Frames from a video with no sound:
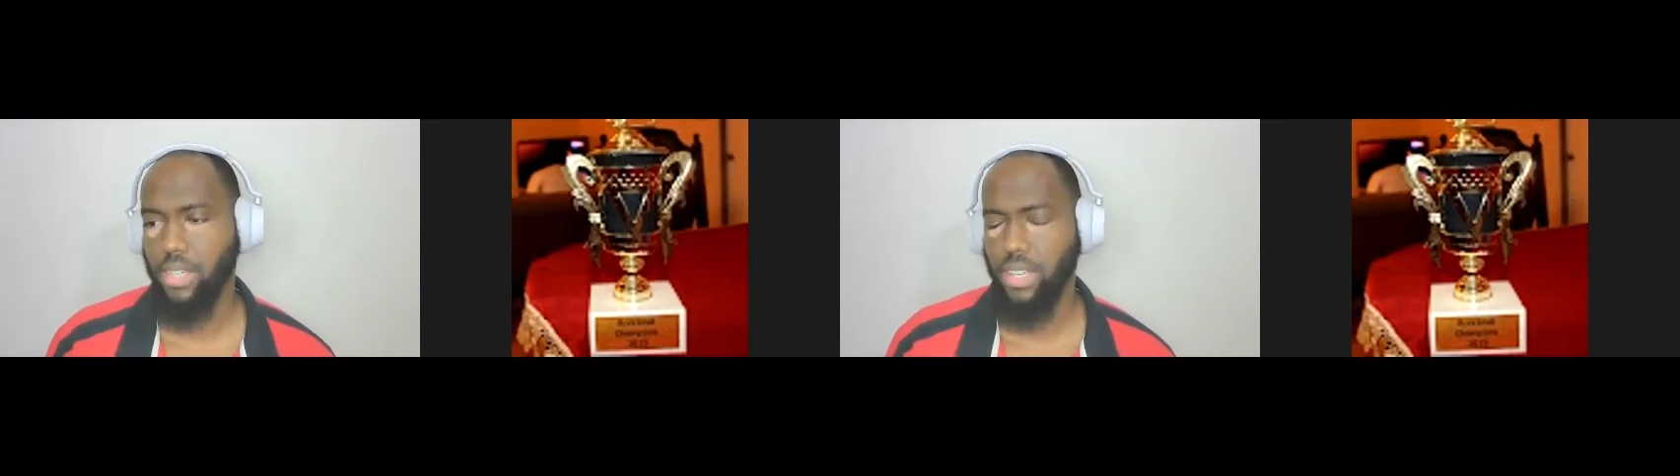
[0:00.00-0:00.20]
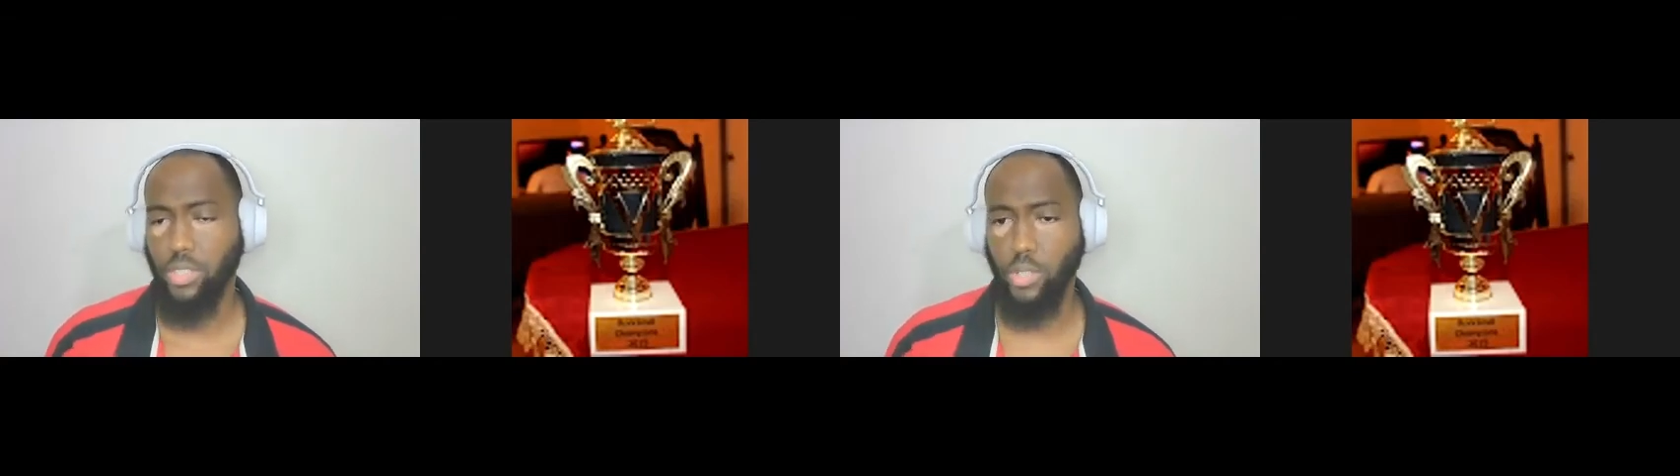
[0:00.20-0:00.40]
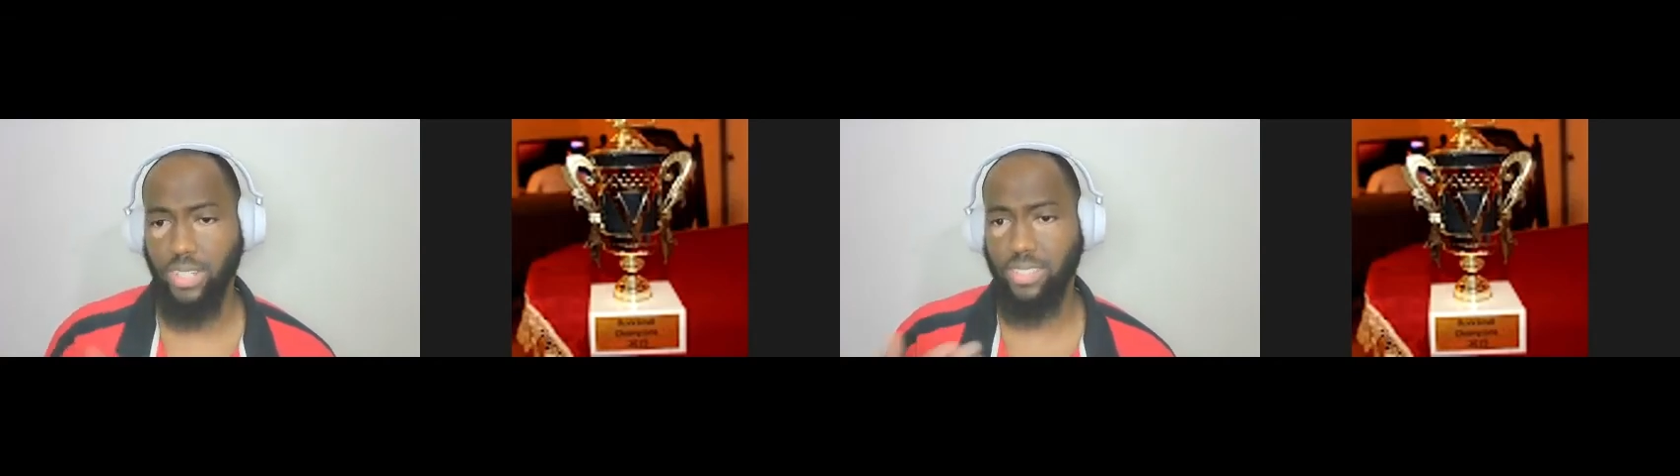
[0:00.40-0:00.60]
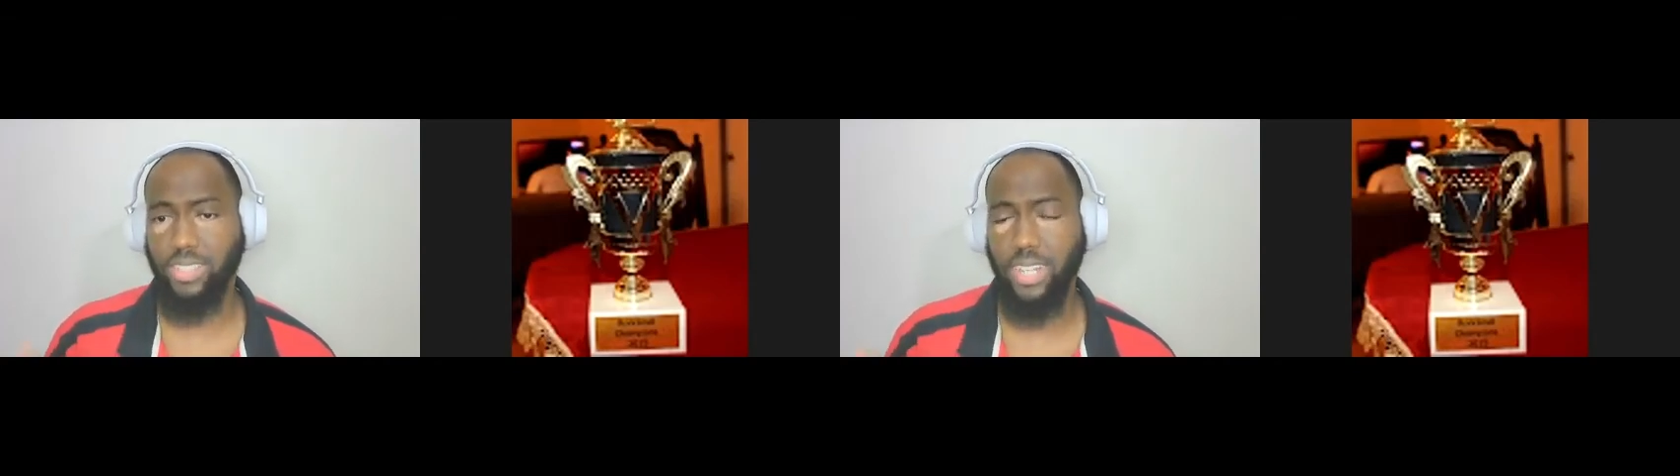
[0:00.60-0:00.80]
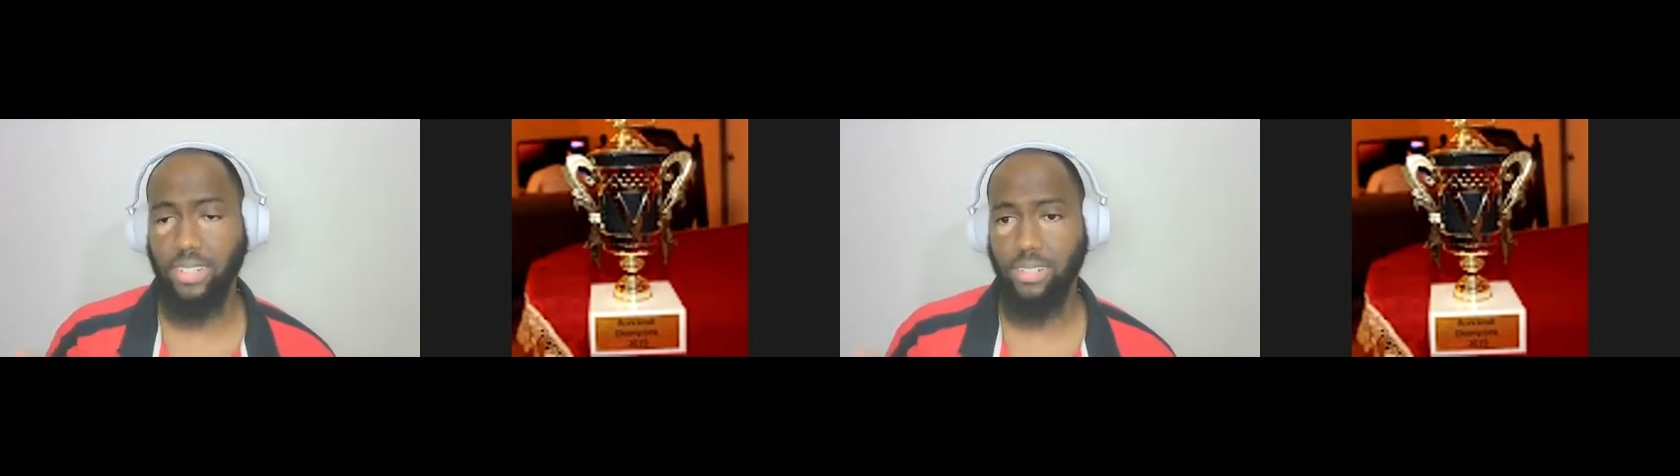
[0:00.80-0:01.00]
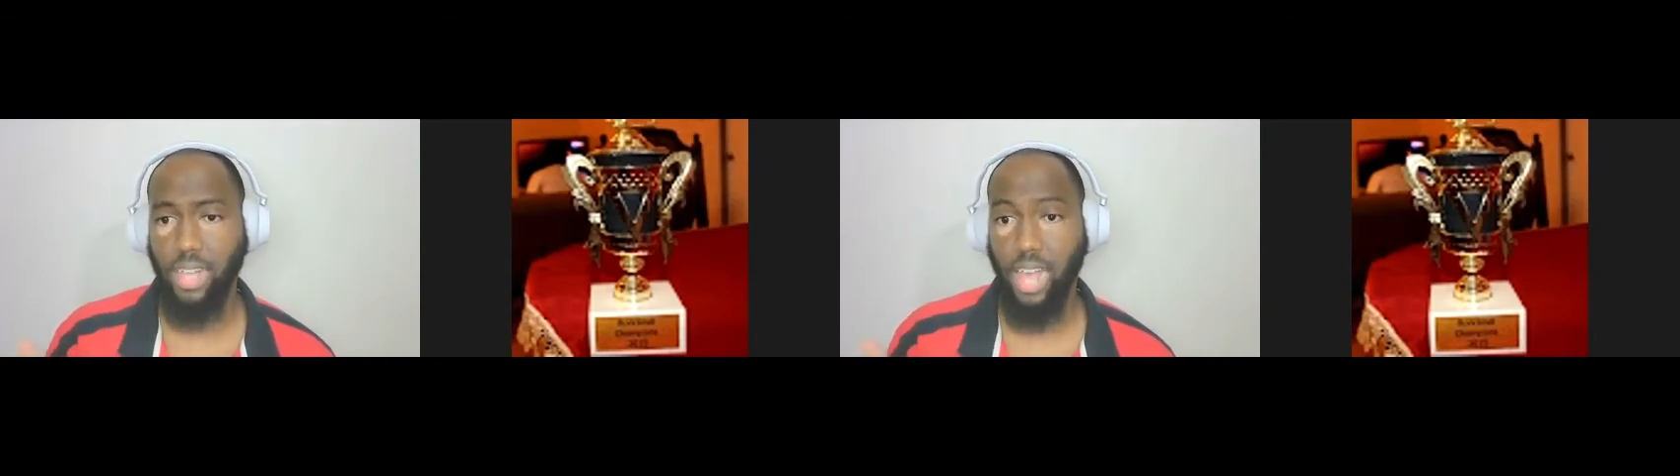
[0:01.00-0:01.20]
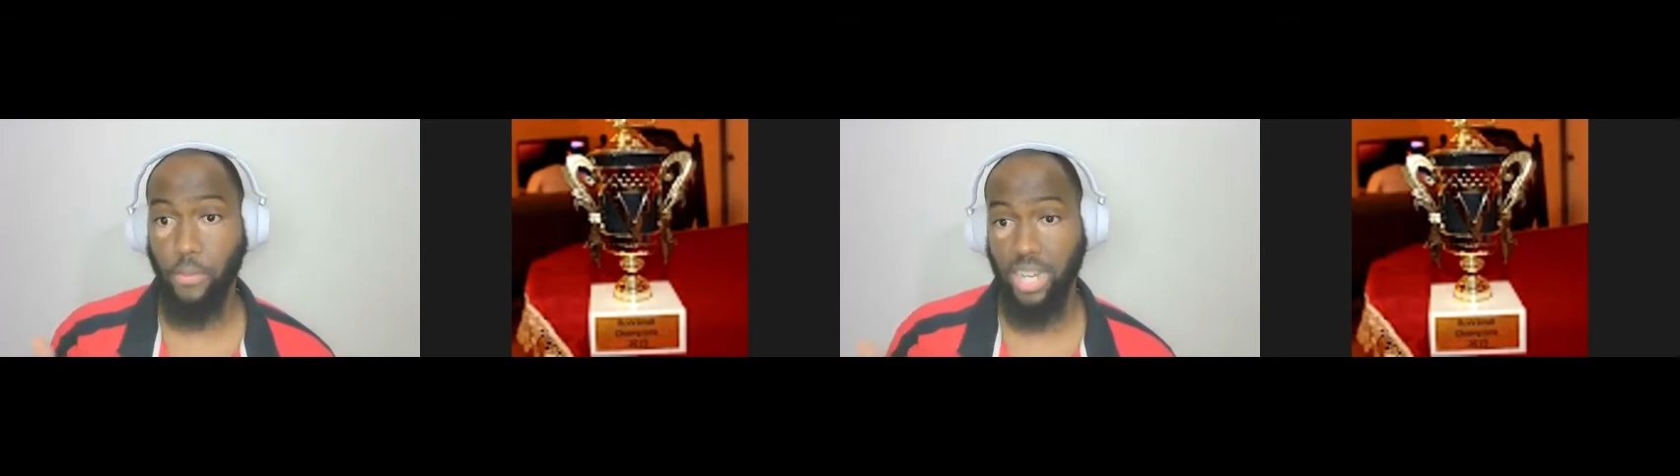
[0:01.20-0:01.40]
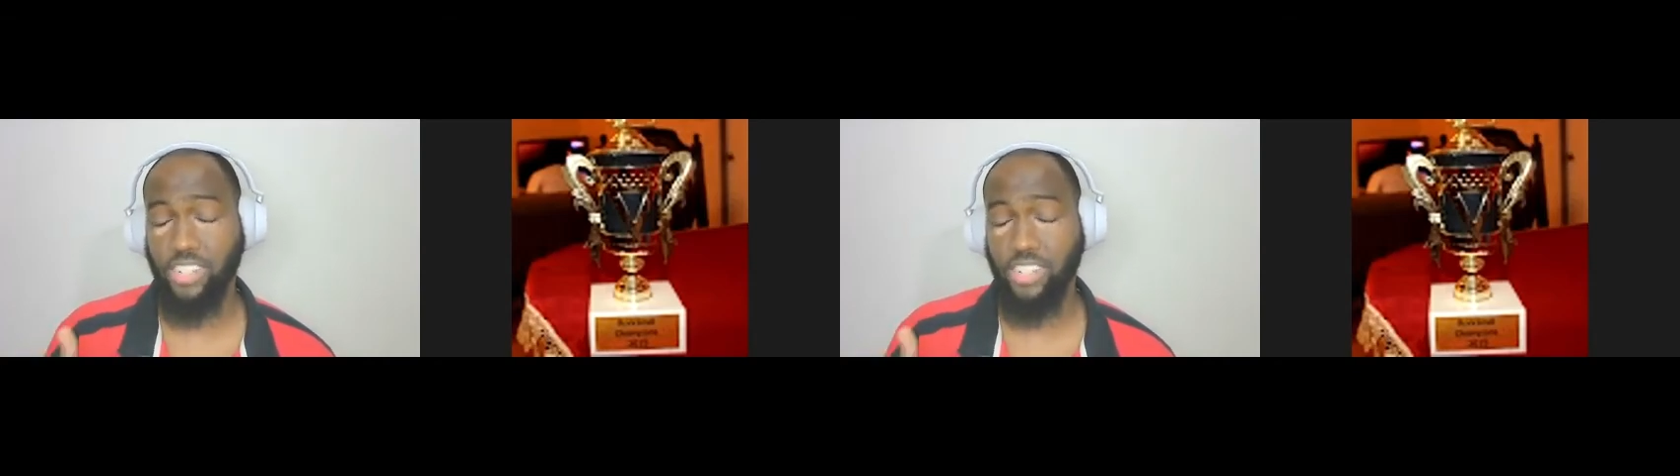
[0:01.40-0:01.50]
So this Son, I will